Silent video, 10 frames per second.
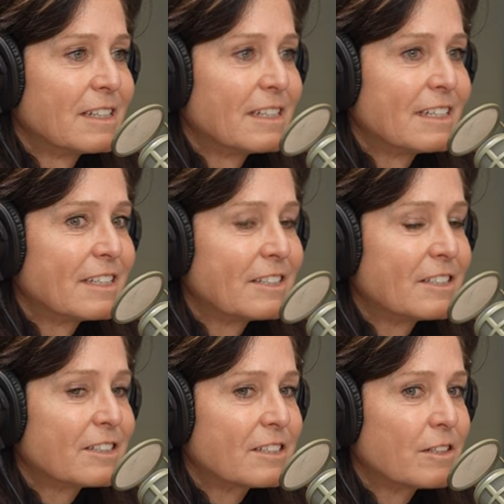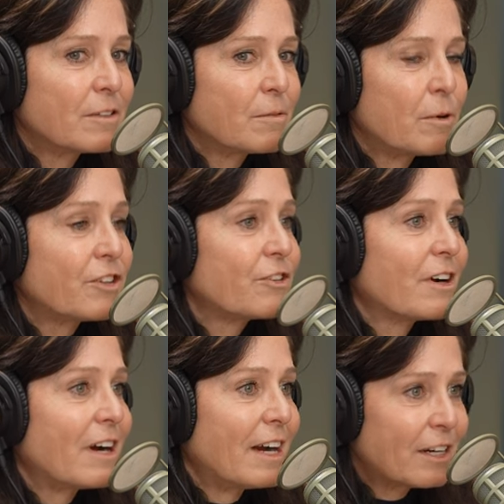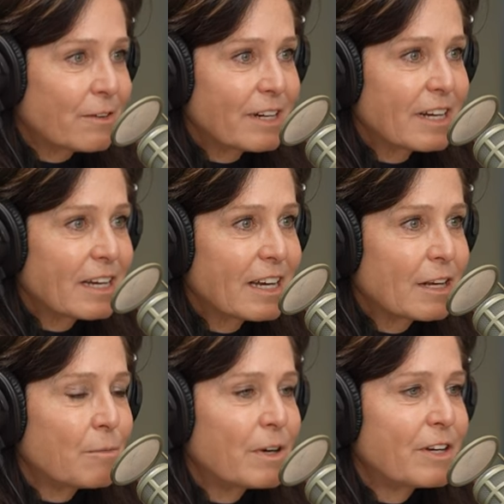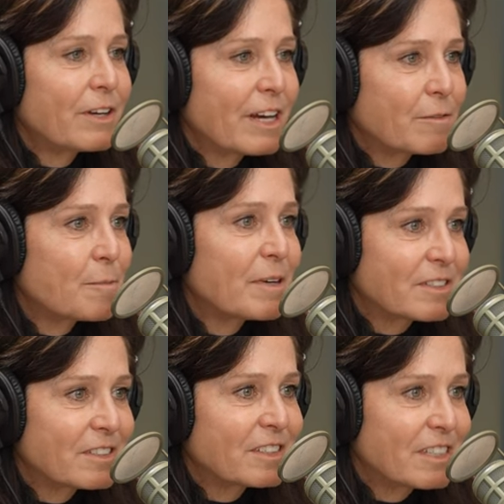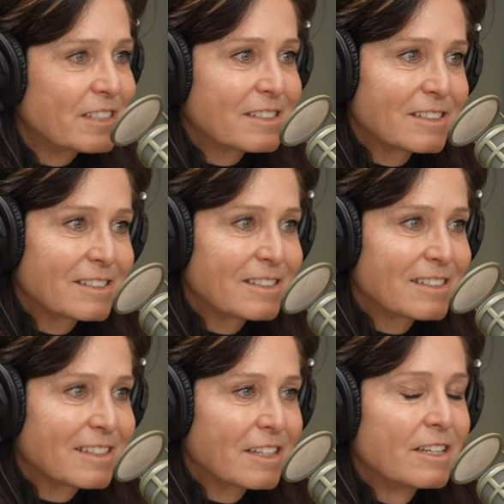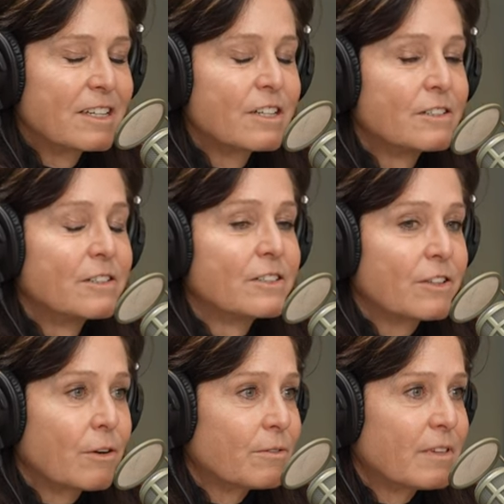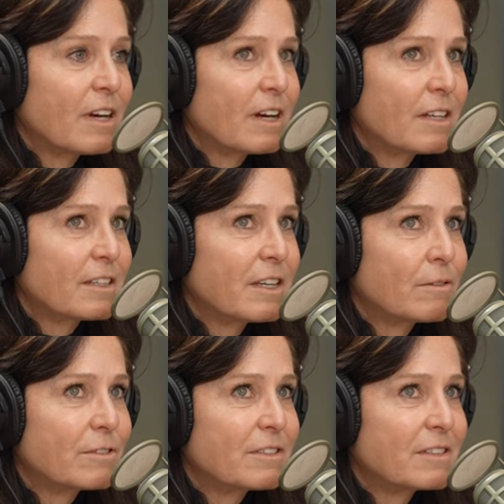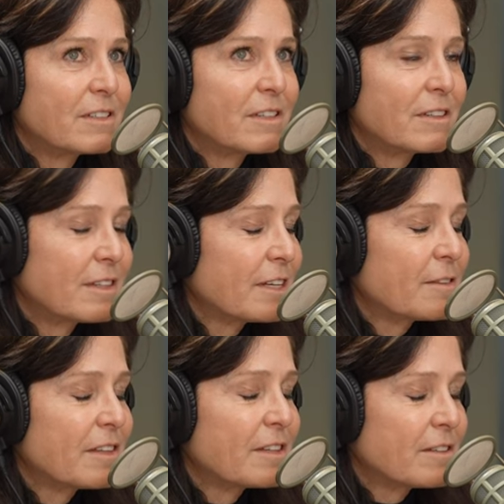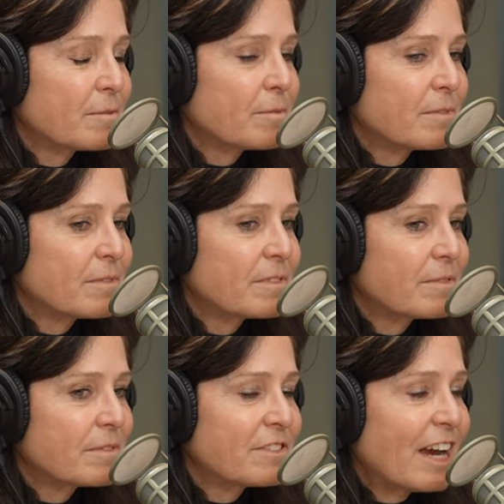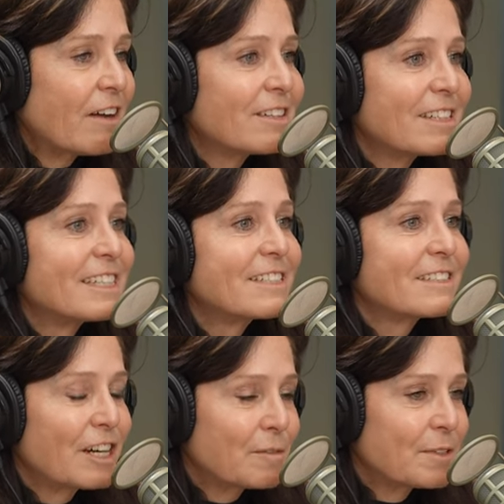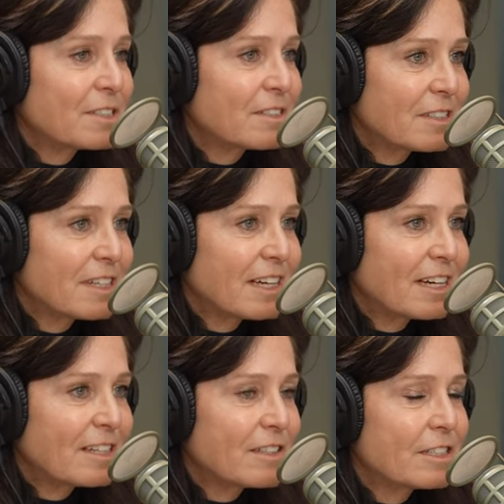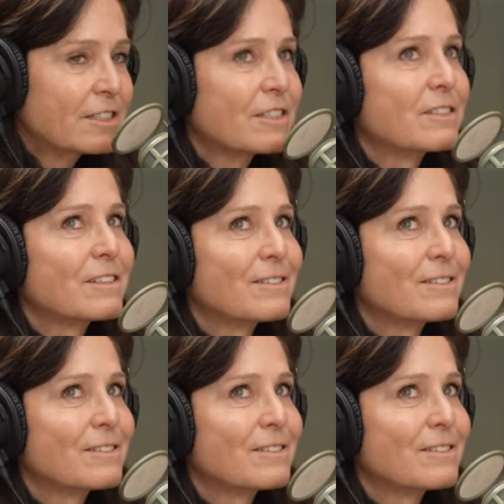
is what's your hiring and when are you going to have the butts and seats? Yeah. So, you know, the the talent is timeless and this